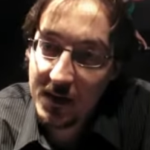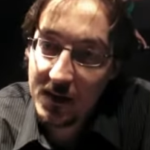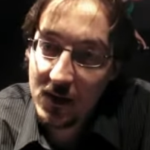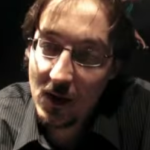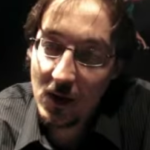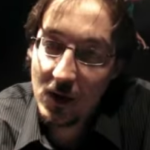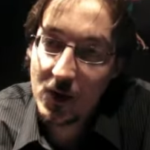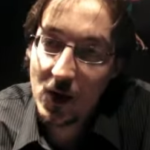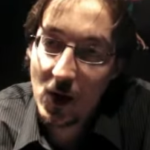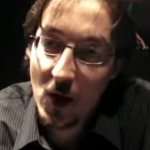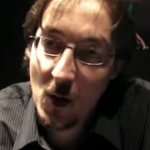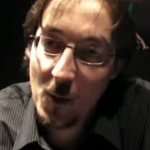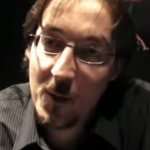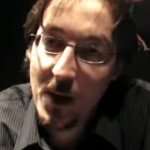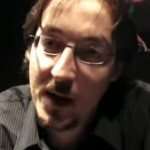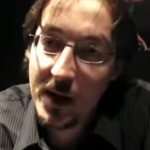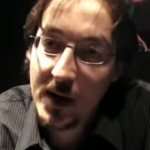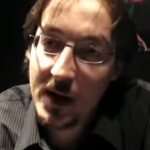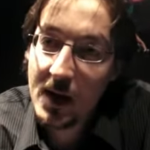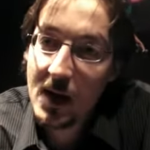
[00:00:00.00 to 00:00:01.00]
the
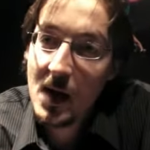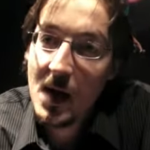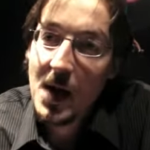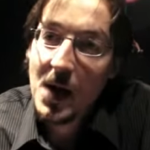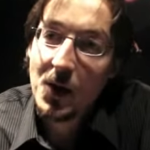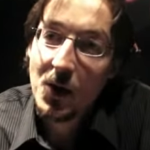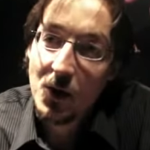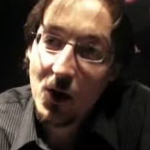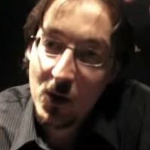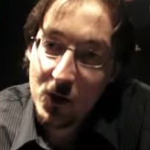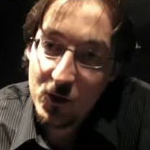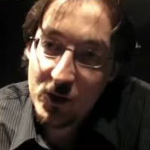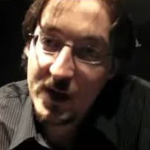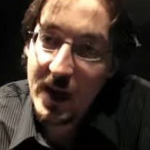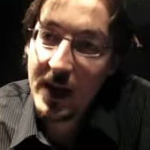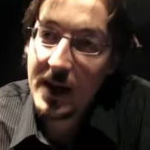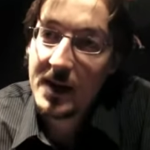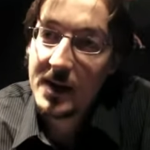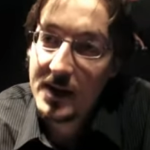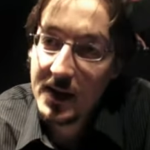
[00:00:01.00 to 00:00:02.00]
company, in order to
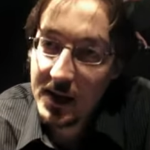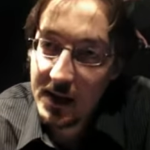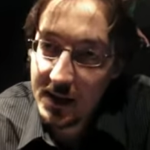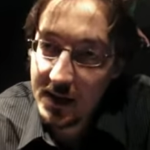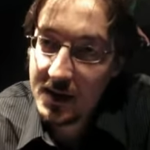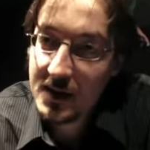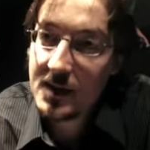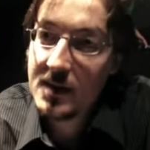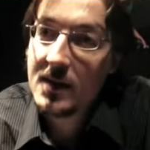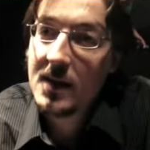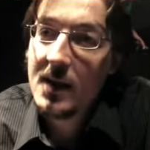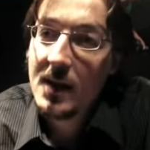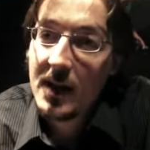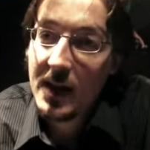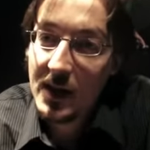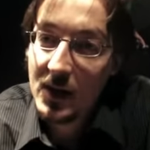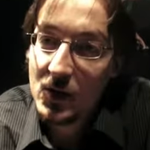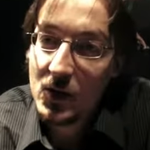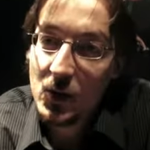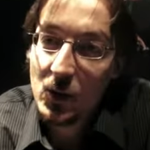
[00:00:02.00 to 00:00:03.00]
take this
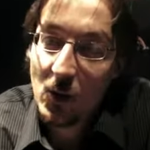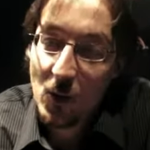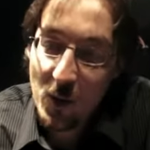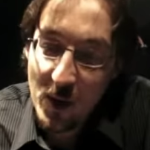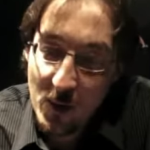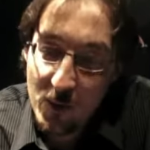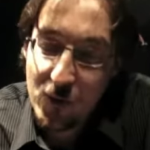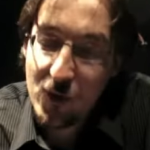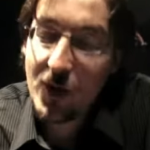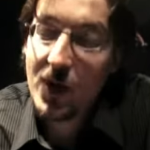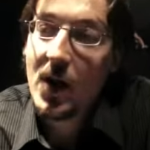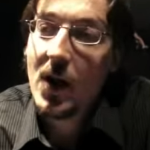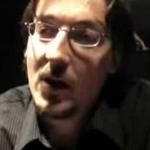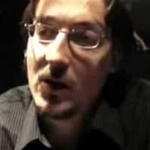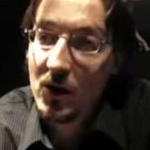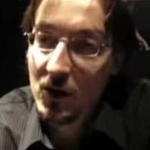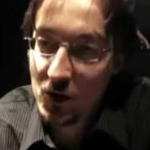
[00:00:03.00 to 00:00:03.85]
into a real product,